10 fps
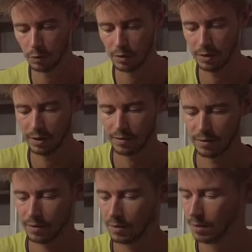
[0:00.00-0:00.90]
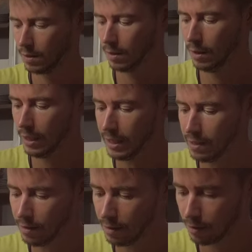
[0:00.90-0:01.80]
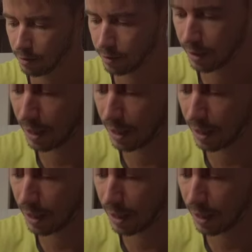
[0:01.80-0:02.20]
put this lid or